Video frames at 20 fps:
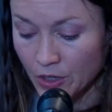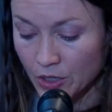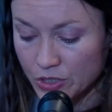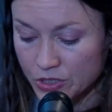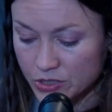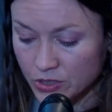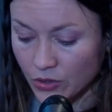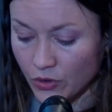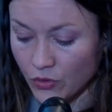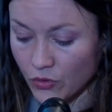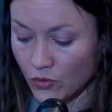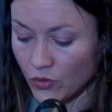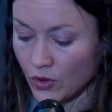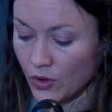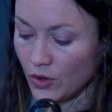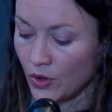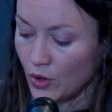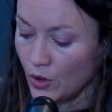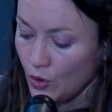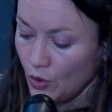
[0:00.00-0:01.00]
So
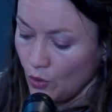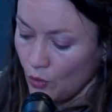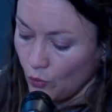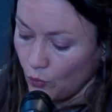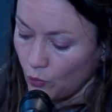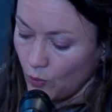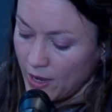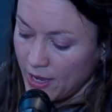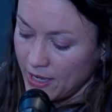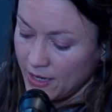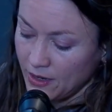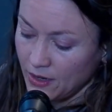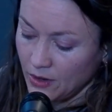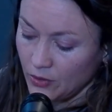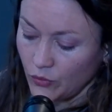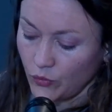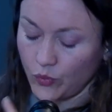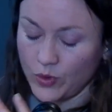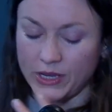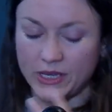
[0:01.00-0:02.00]
when
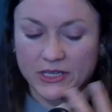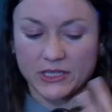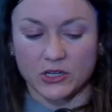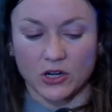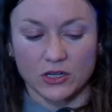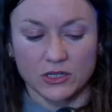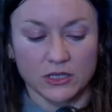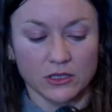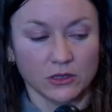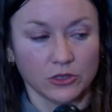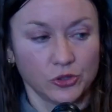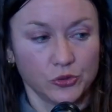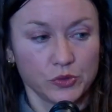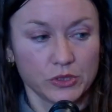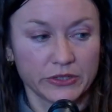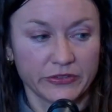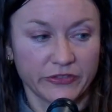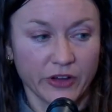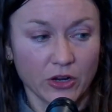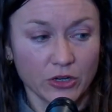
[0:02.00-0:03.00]
we start to
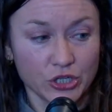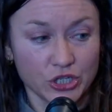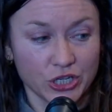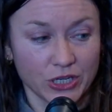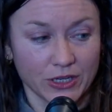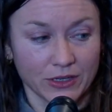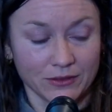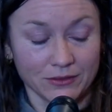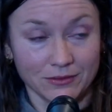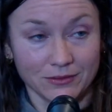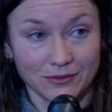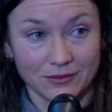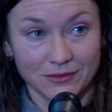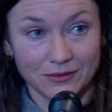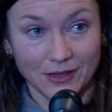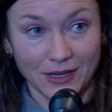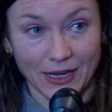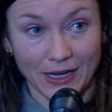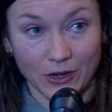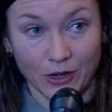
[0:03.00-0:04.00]
lose function
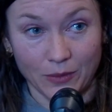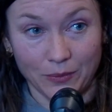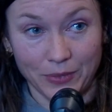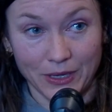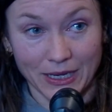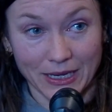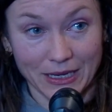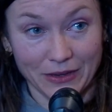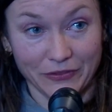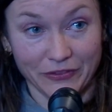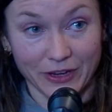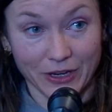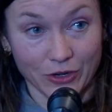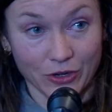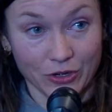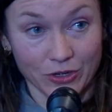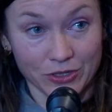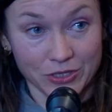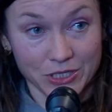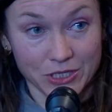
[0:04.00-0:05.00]
in our pinky
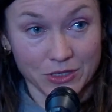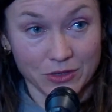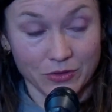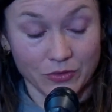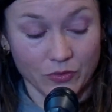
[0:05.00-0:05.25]
fingers,